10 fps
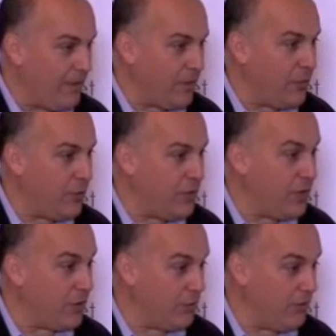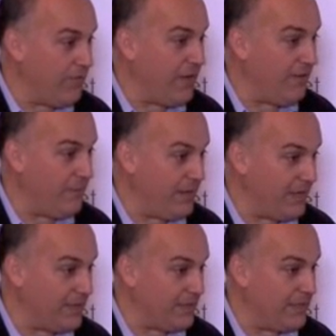have about 30 to 35
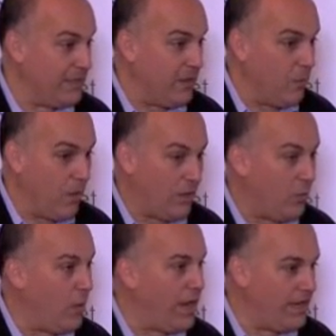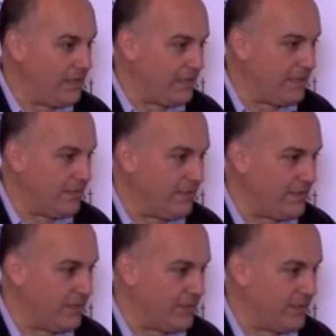minutes while they're waiting to see the
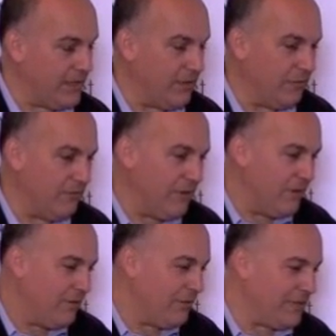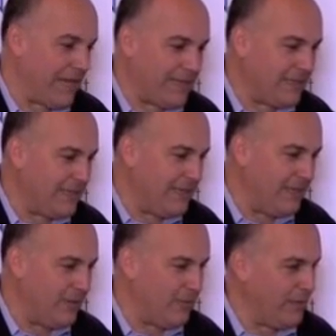physician. And they're
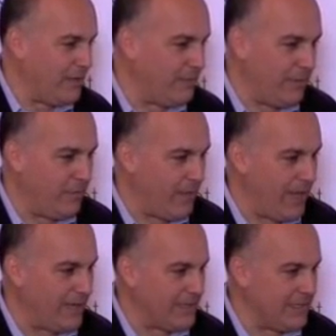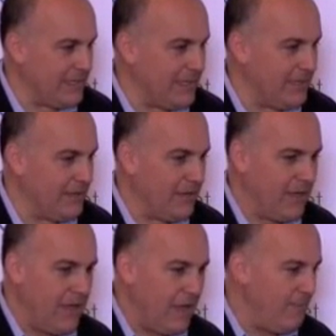texting, they're reading People magazine,
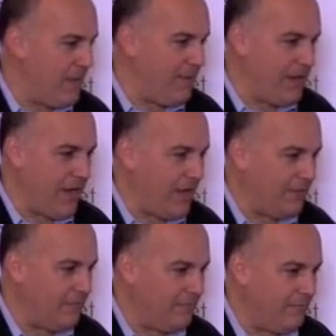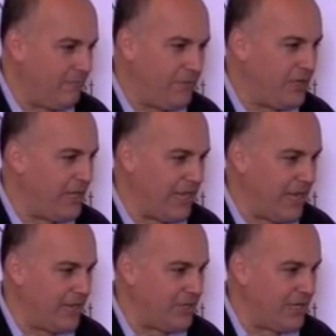and maybe not fully
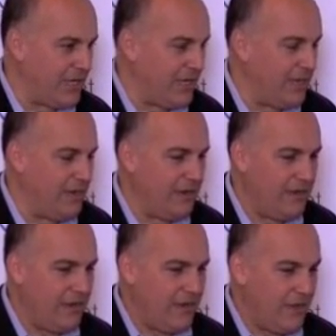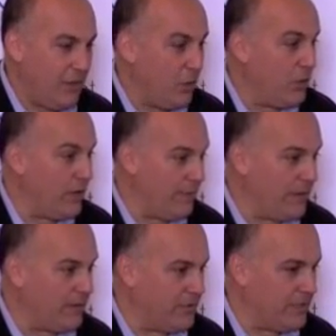engaging in learning
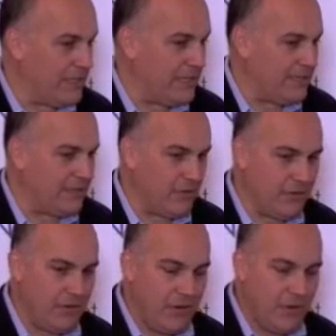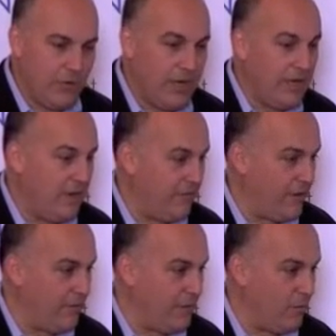about their disease. They're in an
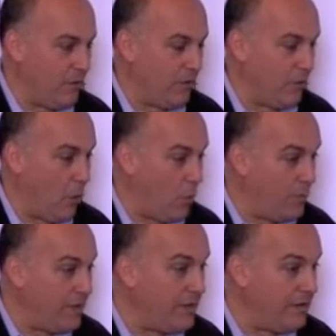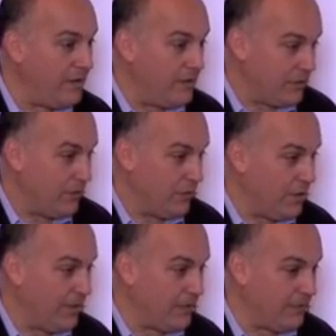environment where they're open to
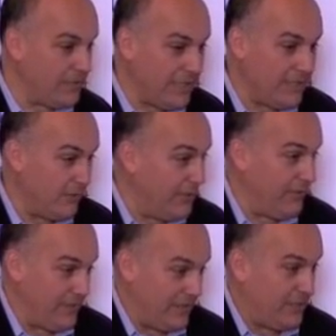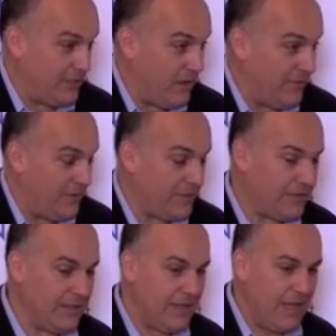learning about their disease. They're in the physician's
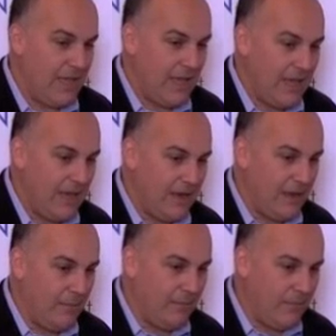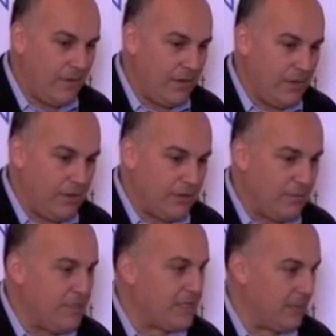office, and there's a
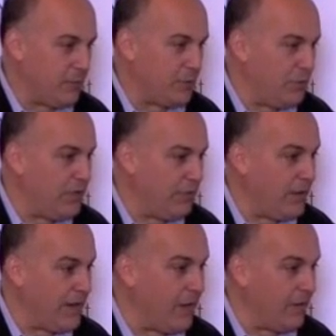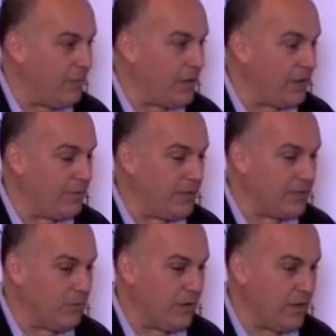missed opportunity right now in the
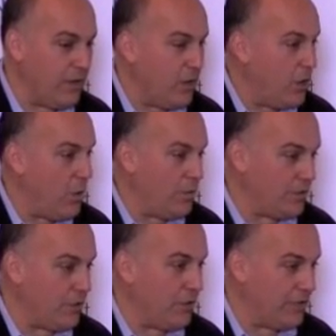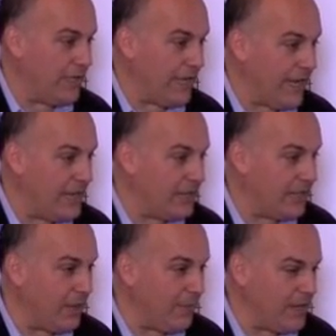marketplace where no one's currently
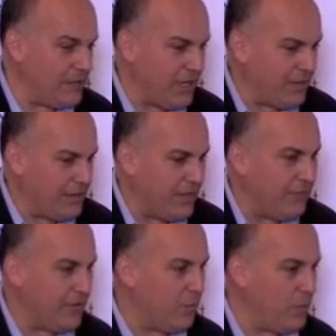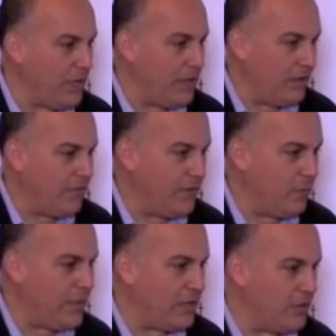engaging that patient at the level that we feel
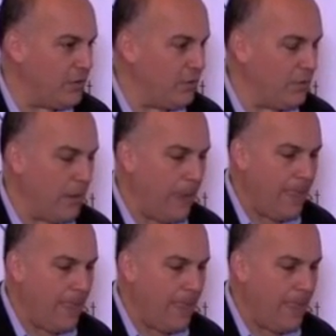we can do.